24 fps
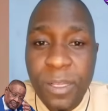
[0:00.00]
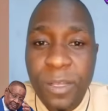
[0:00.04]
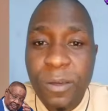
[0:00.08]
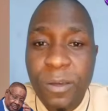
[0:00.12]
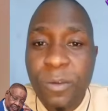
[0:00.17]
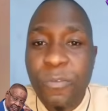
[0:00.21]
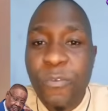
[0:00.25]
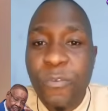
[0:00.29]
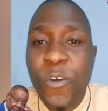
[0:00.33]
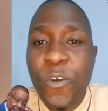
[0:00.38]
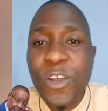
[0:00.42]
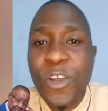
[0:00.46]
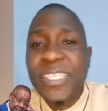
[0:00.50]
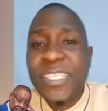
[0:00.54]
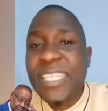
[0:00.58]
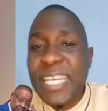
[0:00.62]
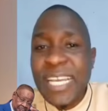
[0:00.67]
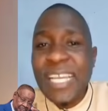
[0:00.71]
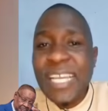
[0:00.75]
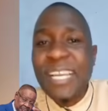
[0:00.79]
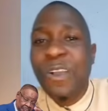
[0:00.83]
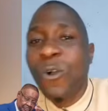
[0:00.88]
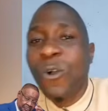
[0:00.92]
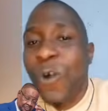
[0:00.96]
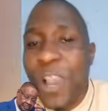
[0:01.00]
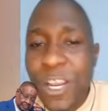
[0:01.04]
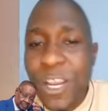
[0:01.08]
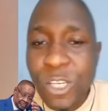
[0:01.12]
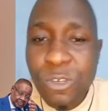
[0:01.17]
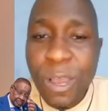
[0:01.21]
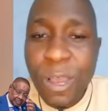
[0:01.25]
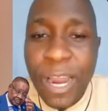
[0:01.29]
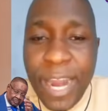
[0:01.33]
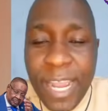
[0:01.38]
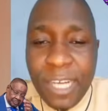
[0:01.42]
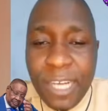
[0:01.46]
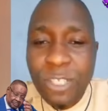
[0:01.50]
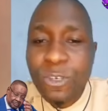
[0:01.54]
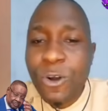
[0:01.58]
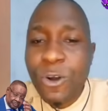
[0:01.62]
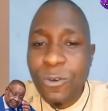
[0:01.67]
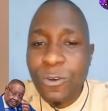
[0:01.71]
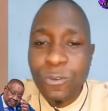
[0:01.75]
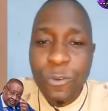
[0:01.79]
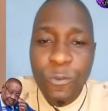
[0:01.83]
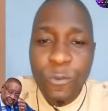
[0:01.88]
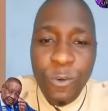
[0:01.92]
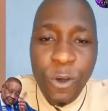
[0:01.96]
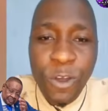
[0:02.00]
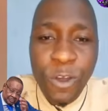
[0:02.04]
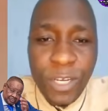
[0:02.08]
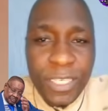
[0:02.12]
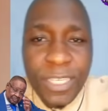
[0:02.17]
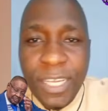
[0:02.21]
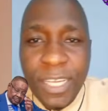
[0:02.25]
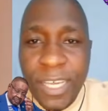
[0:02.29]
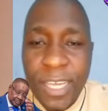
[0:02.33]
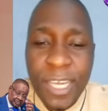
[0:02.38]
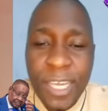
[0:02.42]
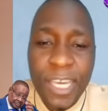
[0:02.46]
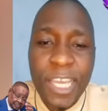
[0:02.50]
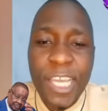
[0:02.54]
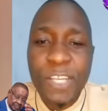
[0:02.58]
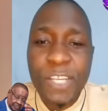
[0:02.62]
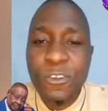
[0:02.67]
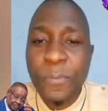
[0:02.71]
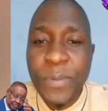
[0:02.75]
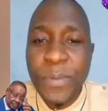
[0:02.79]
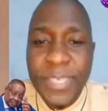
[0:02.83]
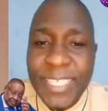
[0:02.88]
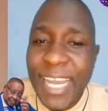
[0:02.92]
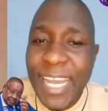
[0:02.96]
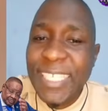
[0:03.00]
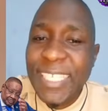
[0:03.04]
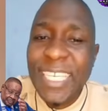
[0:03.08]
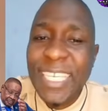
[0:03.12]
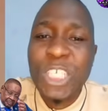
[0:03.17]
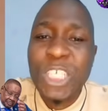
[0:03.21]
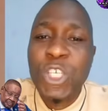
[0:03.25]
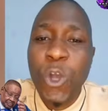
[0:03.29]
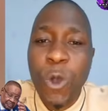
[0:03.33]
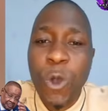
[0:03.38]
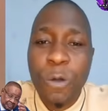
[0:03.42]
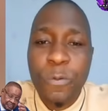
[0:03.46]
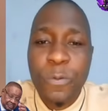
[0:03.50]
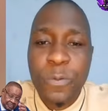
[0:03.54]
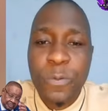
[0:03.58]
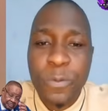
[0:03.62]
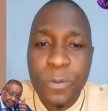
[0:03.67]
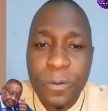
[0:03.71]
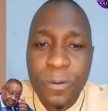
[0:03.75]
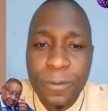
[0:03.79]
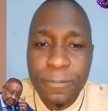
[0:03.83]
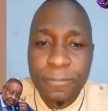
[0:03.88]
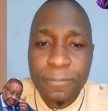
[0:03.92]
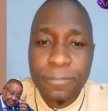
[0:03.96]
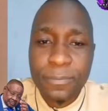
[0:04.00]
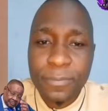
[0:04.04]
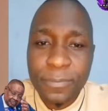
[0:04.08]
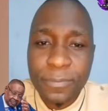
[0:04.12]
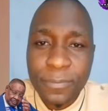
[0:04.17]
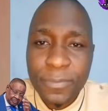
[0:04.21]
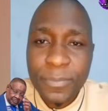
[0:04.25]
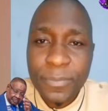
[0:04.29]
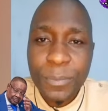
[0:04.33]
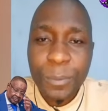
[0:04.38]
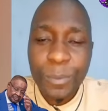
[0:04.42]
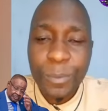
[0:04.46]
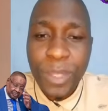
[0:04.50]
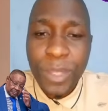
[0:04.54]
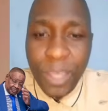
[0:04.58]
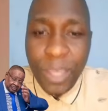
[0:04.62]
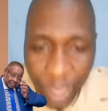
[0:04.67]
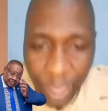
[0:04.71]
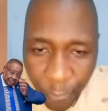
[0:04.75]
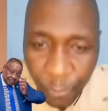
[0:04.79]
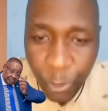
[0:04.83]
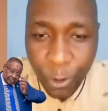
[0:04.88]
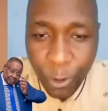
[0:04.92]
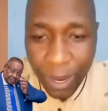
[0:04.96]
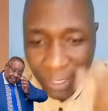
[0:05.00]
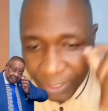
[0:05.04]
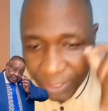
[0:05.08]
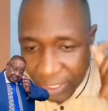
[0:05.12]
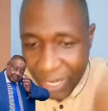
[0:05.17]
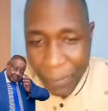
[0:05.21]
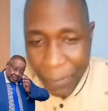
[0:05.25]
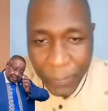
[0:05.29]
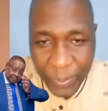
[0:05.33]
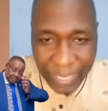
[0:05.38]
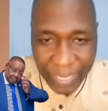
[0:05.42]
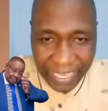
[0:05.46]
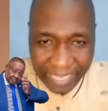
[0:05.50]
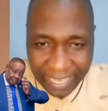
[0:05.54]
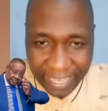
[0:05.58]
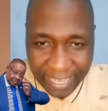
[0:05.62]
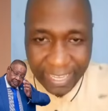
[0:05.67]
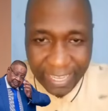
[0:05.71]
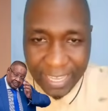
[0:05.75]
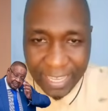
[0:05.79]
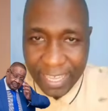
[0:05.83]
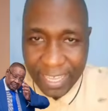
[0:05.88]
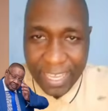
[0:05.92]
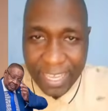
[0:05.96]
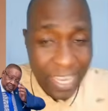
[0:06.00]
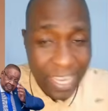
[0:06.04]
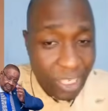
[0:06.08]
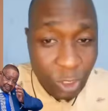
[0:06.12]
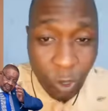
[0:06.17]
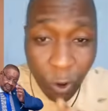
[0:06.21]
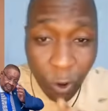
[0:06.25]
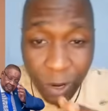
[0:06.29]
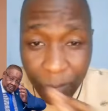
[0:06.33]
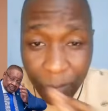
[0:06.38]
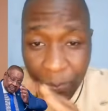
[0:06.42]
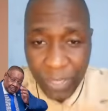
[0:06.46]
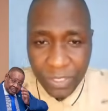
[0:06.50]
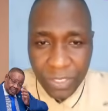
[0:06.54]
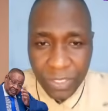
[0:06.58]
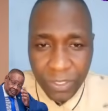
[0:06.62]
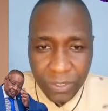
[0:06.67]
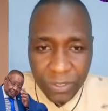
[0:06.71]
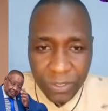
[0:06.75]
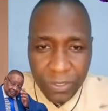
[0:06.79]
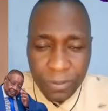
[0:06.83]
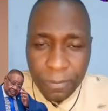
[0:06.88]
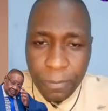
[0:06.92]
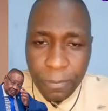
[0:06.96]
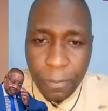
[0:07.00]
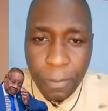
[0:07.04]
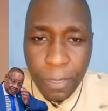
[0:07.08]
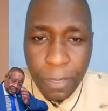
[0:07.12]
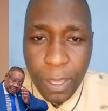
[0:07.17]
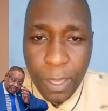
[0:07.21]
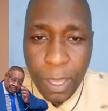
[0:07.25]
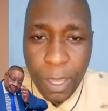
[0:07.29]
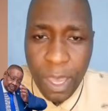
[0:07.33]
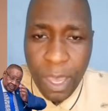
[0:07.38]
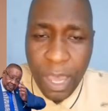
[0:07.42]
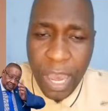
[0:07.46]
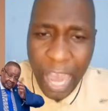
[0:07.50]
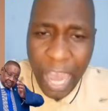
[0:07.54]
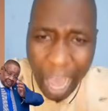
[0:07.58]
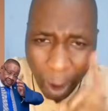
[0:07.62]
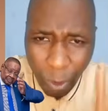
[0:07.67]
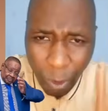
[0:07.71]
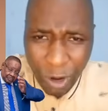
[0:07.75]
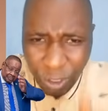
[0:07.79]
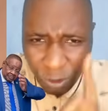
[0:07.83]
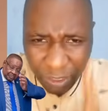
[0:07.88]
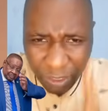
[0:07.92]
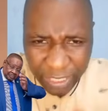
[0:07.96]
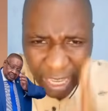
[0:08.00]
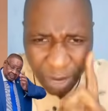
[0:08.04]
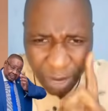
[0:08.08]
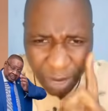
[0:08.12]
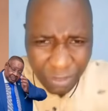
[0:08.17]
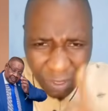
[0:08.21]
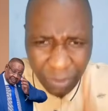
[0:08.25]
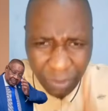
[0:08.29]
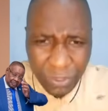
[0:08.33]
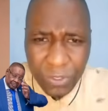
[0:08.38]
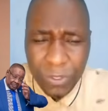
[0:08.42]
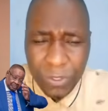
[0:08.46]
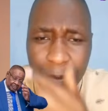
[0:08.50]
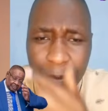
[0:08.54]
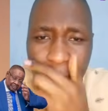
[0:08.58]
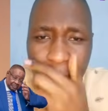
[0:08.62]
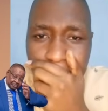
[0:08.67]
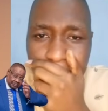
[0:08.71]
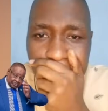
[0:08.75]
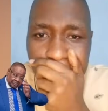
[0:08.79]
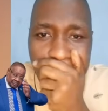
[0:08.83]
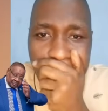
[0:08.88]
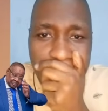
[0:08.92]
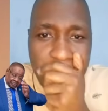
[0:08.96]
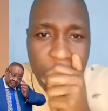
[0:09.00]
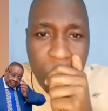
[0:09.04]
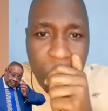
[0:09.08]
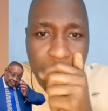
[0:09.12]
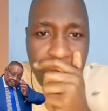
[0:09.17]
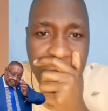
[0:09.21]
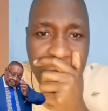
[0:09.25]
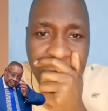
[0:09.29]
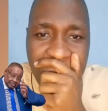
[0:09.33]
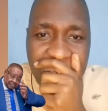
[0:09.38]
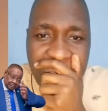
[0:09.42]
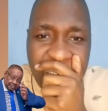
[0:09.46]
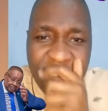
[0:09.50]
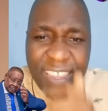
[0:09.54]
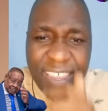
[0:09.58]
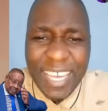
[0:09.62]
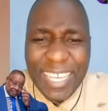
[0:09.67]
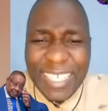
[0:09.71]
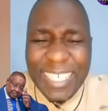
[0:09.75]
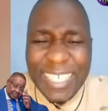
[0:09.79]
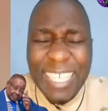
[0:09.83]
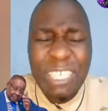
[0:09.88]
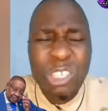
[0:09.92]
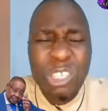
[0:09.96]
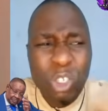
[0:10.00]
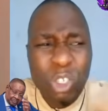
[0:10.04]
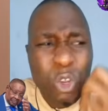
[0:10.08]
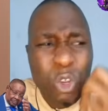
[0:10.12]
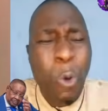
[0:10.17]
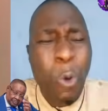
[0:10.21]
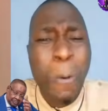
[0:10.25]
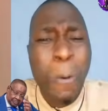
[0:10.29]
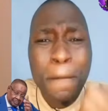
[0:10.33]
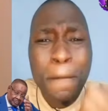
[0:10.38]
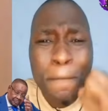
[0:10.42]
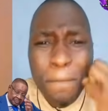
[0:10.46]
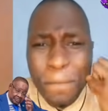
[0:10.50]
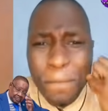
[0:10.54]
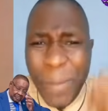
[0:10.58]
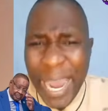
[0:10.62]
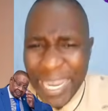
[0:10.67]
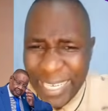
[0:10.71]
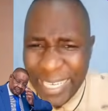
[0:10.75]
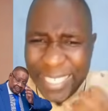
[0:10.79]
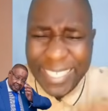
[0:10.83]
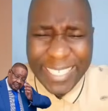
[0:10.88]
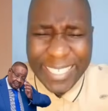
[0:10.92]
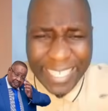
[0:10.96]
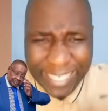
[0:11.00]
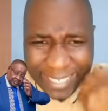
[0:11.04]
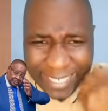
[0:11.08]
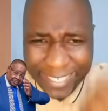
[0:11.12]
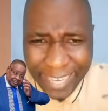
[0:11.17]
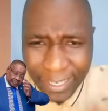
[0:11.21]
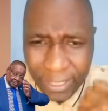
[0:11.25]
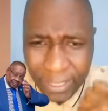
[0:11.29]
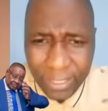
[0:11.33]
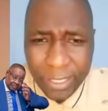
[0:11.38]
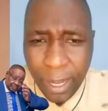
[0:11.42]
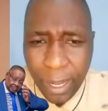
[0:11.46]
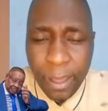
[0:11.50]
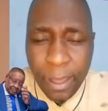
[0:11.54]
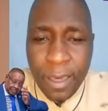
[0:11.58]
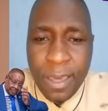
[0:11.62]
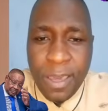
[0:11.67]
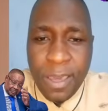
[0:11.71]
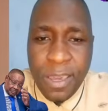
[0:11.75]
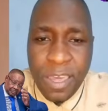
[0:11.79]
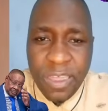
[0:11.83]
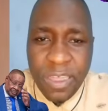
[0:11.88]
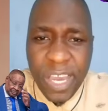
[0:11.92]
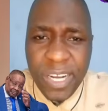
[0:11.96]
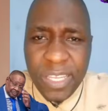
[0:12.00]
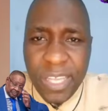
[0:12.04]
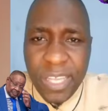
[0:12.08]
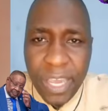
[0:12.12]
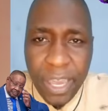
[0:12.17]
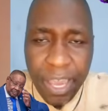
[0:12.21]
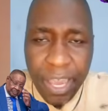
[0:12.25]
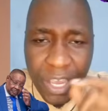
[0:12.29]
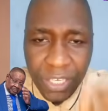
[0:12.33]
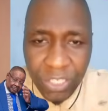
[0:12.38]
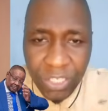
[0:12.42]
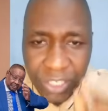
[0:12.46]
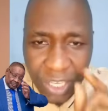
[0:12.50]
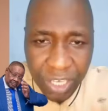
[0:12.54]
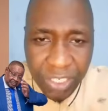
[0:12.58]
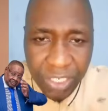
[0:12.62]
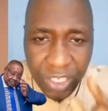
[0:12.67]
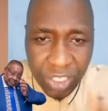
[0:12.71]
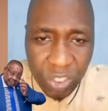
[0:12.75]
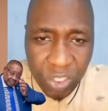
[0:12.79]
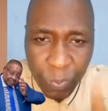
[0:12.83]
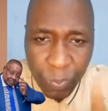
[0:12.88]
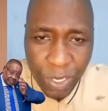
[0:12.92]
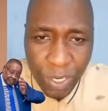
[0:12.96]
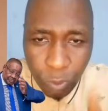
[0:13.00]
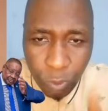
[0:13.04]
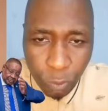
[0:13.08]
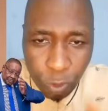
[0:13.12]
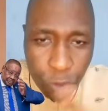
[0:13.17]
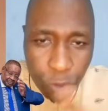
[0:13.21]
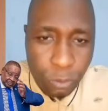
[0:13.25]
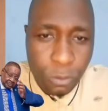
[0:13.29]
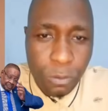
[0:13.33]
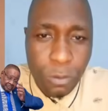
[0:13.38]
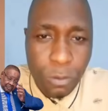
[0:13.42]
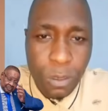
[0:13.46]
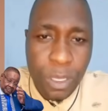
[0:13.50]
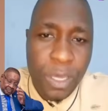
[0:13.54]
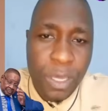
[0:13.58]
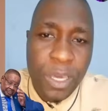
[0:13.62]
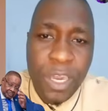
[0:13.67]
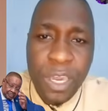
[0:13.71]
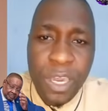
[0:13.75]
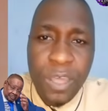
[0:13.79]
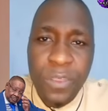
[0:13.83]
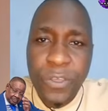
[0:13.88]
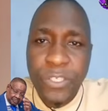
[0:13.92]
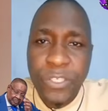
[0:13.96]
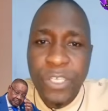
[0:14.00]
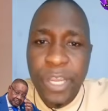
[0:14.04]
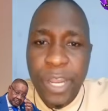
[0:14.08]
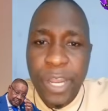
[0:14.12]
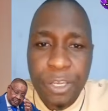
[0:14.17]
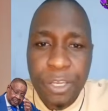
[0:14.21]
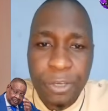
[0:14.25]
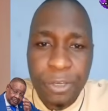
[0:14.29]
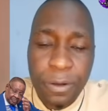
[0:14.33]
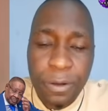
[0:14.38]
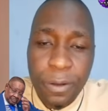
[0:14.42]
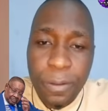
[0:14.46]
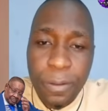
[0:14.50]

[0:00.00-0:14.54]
Voting, going to electoral to vote, it will be just a show off. If you are sleeping, that's your own business. I want to tell you this. There is a too much disaster that the SKC spirit will do in this election.